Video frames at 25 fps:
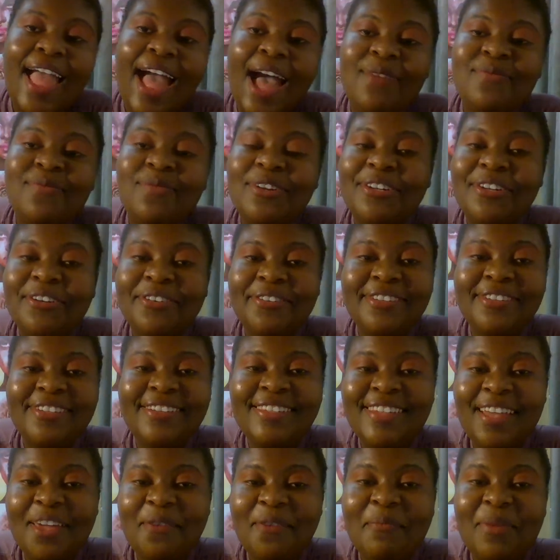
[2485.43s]
I'm not going
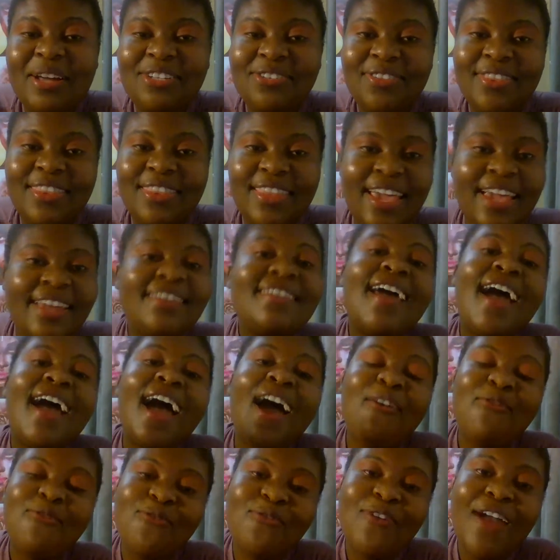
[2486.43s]
to say much on that.
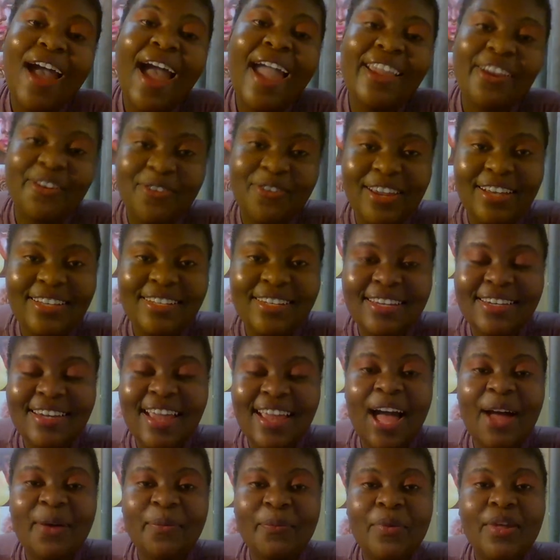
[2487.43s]
I've I created
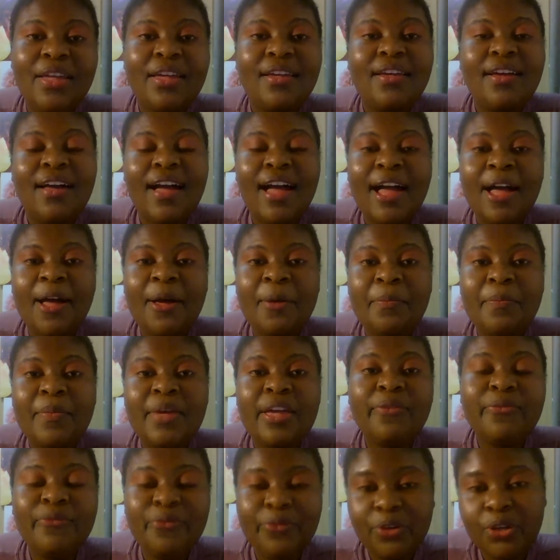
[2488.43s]
um, um
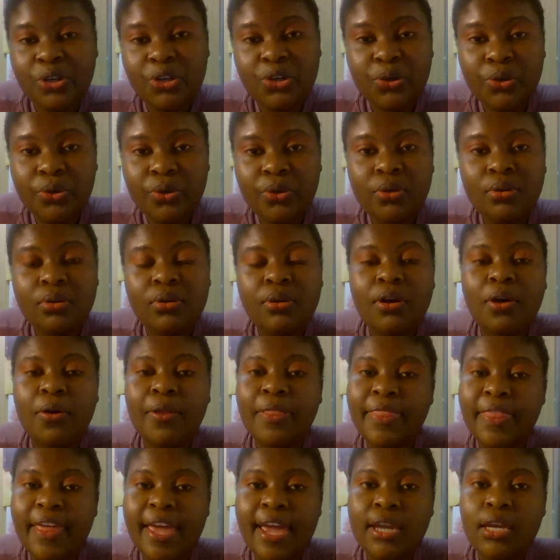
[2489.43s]
a video
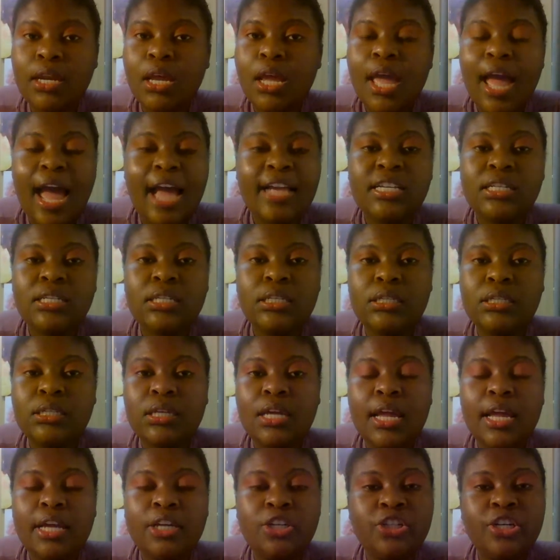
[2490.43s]
on that. I just
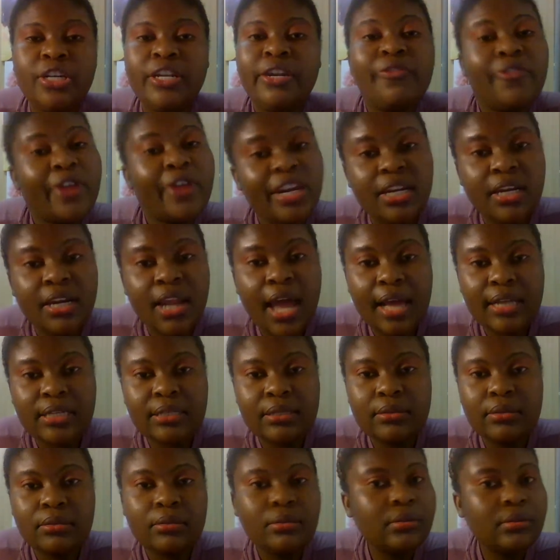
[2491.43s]
actually read an
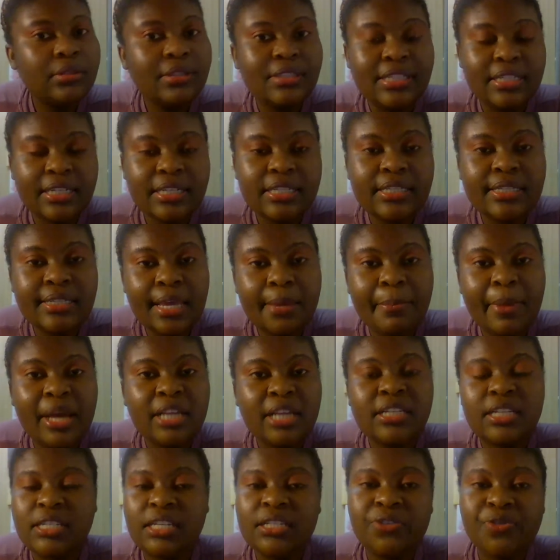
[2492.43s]
article. Didn't say
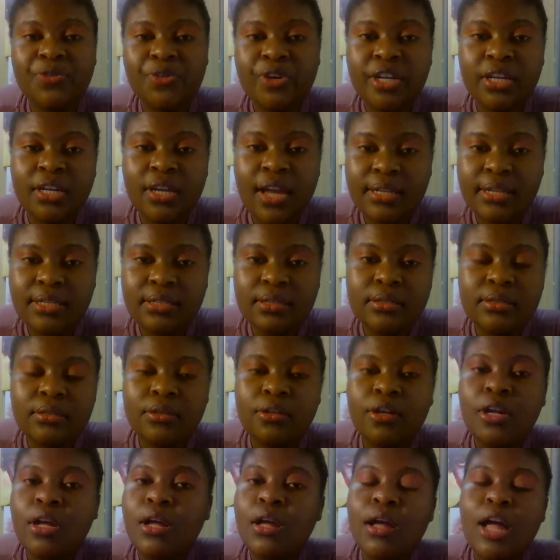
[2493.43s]
much. I just read an
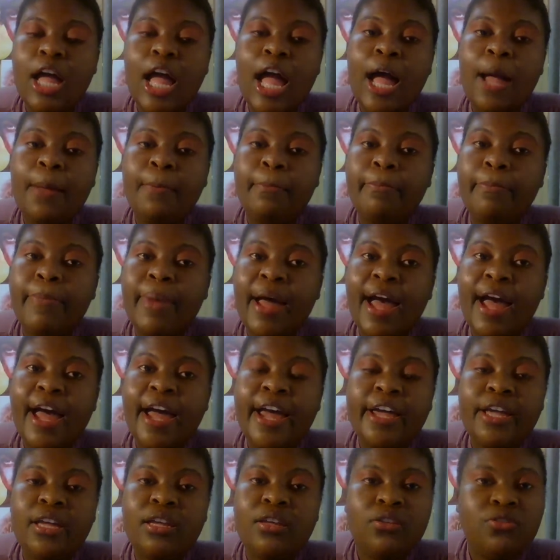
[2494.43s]
article um
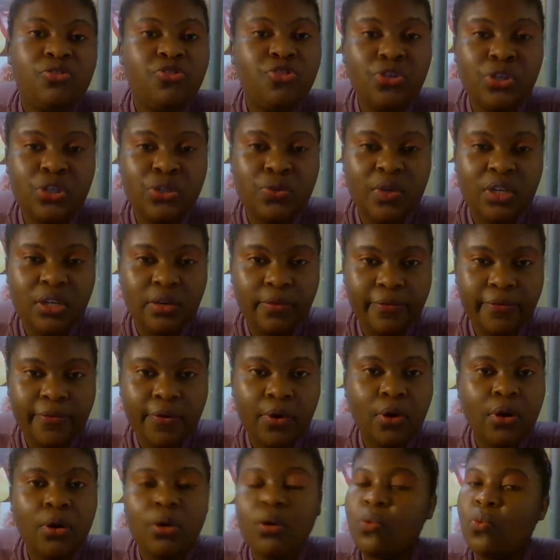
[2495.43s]
by News
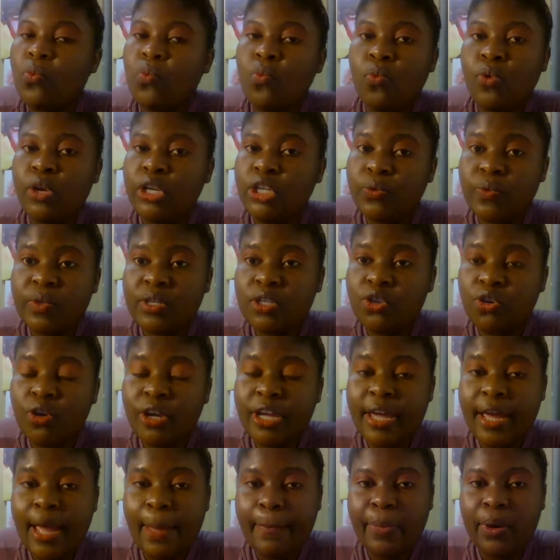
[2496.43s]
24, which was
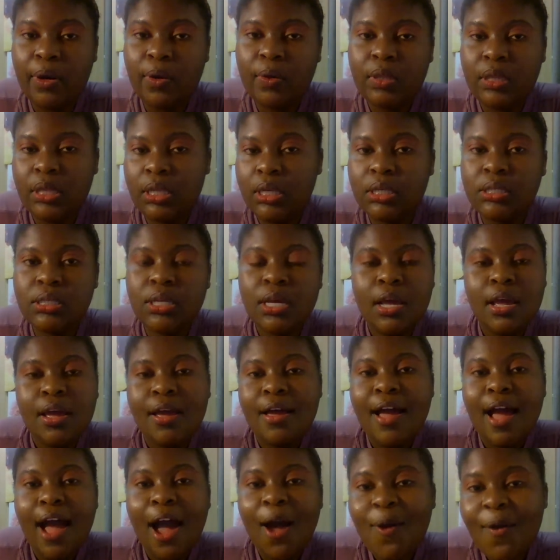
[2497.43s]
talking about this.
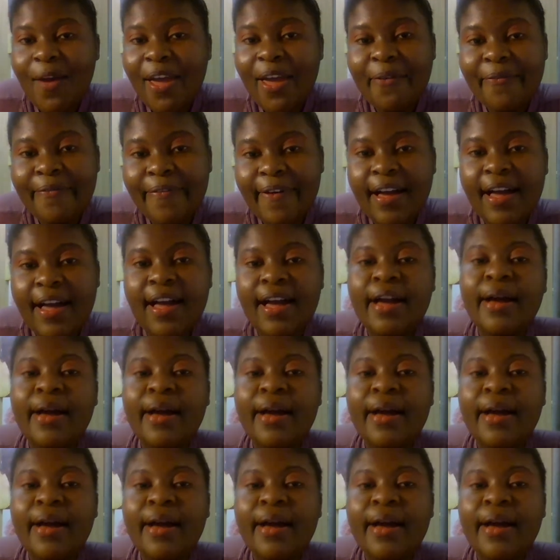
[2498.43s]
However,